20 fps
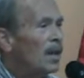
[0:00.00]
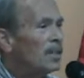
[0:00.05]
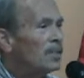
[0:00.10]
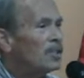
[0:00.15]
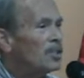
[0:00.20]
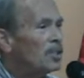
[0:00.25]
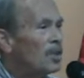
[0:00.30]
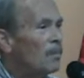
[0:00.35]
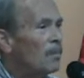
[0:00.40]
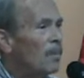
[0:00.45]
had
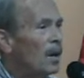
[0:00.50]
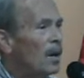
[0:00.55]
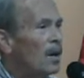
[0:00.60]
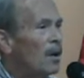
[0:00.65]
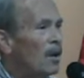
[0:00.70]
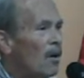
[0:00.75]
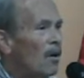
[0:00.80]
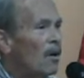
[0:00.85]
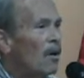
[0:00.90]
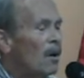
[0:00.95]

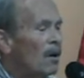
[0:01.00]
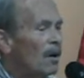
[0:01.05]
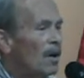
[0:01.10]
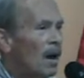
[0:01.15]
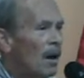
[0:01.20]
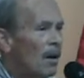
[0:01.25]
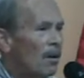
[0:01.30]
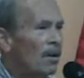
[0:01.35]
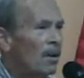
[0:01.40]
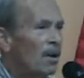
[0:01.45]
somebody on our
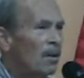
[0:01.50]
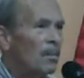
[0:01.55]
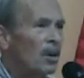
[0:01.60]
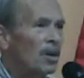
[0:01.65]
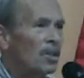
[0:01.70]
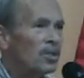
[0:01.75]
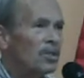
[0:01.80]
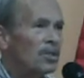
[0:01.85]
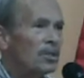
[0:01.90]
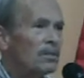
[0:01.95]
county
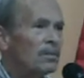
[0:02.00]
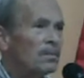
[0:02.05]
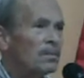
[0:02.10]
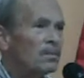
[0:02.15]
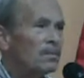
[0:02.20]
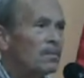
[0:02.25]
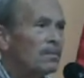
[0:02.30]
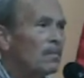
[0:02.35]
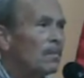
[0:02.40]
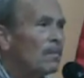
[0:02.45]

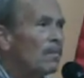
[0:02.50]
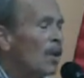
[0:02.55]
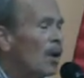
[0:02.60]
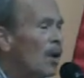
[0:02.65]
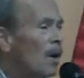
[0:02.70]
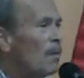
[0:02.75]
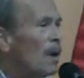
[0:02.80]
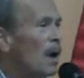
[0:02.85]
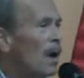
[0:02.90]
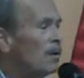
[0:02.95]
commission
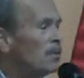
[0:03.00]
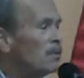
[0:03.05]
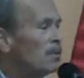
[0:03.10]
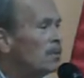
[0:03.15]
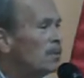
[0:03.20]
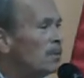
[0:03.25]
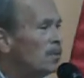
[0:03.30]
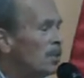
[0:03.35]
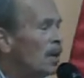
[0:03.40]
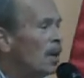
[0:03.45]
come out
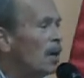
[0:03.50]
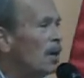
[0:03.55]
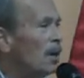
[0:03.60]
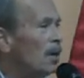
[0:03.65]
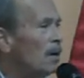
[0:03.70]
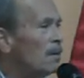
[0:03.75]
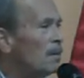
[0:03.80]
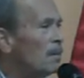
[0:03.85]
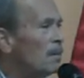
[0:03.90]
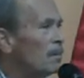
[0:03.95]
and
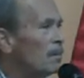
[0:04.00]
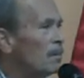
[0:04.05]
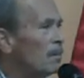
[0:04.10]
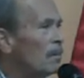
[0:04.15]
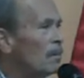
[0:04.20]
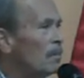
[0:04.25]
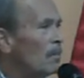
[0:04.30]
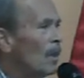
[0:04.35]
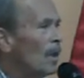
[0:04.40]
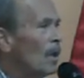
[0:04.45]
say,
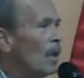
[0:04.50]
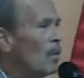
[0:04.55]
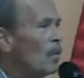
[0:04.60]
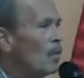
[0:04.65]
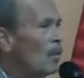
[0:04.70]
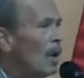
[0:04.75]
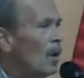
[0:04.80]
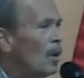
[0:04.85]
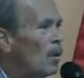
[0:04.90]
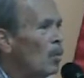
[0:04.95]

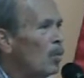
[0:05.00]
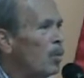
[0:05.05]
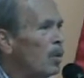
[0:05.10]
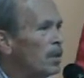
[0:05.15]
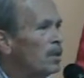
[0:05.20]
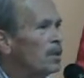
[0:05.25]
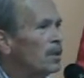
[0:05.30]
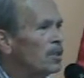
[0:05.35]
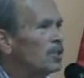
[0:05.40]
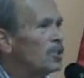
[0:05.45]
well,
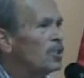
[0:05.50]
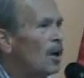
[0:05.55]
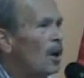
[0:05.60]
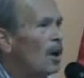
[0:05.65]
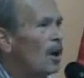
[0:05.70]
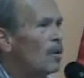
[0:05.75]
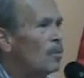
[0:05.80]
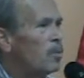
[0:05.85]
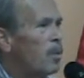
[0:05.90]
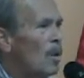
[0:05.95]
we'll
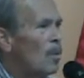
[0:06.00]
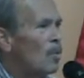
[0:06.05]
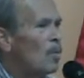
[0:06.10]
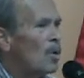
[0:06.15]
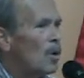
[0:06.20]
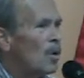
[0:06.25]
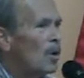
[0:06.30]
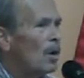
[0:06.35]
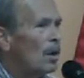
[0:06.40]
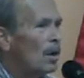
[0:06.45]
decide what
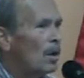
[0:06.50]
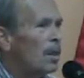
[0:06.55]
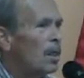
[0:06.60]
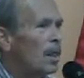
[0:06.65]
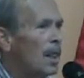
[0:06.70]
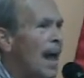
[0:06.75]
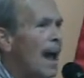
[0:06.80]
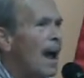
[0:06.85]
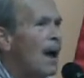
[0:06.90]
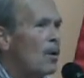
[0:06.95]
we're going to
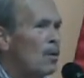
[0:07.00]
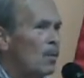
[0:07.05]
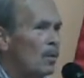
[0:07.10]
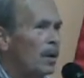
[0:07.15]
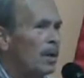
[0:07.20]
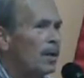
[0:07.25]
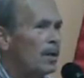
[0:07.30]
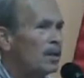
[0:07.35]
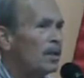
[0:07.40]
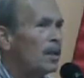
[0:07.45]
allow
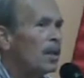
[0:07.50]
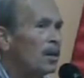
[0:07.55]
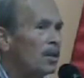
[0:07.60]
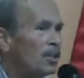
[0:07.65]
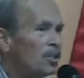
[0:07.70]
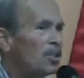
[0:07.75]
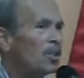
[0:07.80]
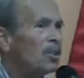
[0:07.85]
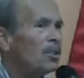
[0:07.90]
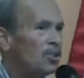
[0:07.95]
into
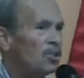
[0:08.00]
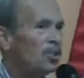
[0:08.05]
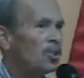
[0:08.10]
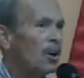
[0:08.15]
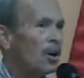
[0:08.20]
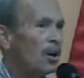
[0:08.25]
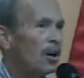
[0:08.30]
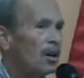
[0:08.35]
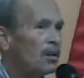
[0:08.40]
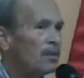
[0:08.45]
the
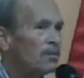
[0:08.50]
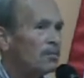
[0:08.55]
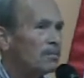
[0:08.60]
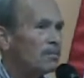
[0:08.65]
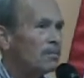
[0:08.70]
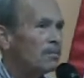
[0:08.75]
sunshine.